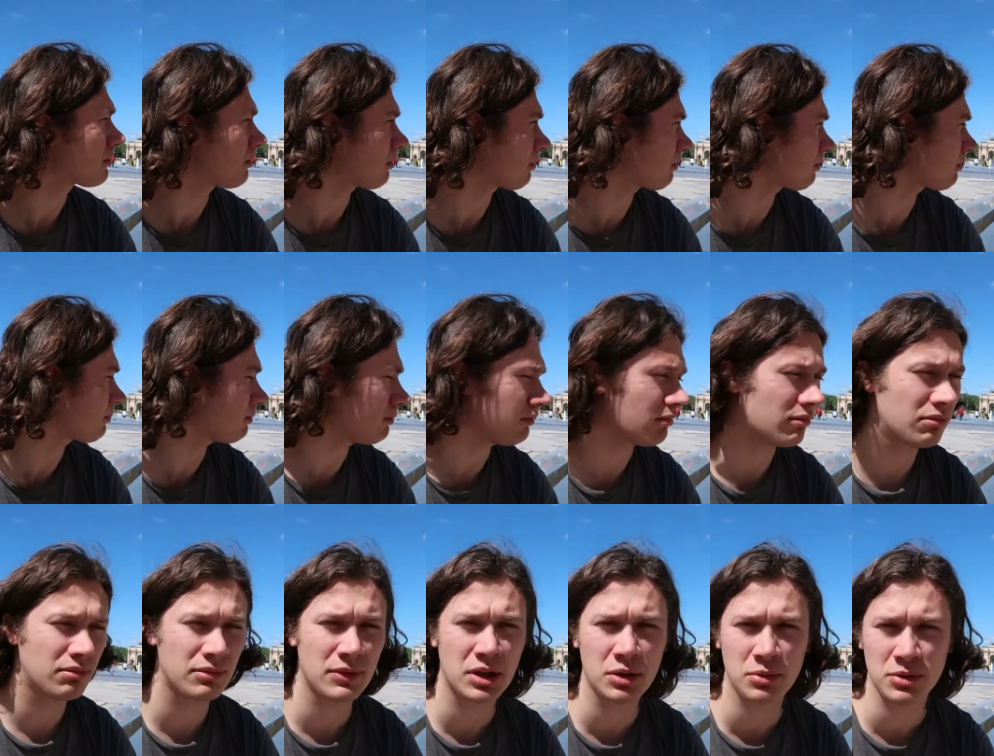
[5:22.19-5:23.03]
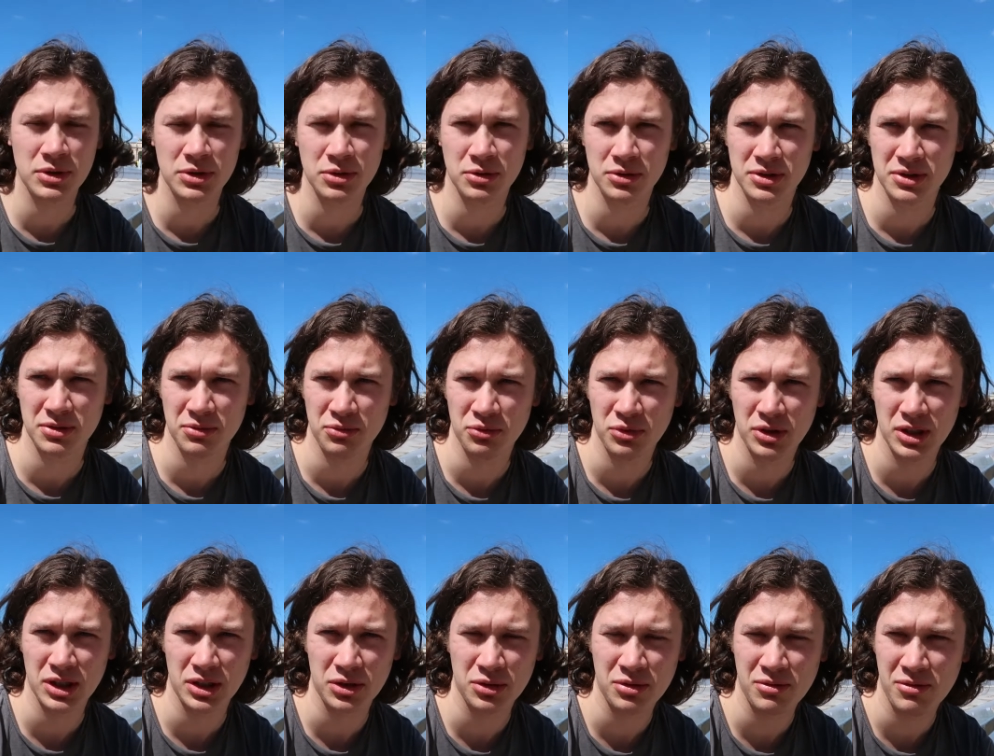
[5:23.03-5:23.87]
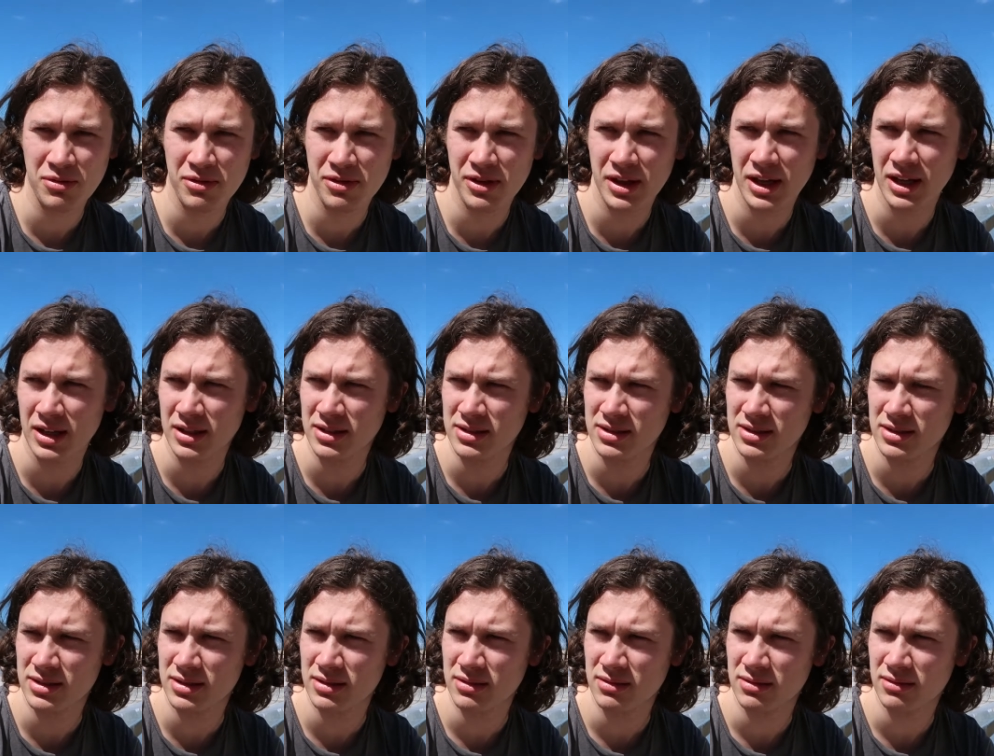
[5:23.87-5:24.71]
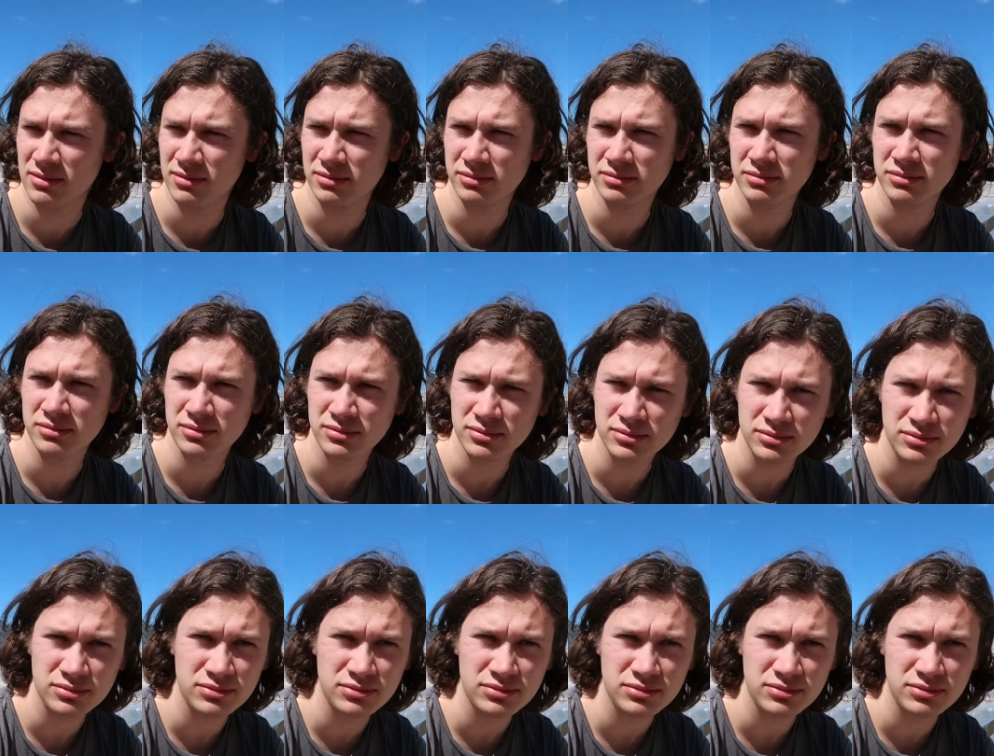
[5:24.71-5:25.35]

I think we saw some really cool things. Mm.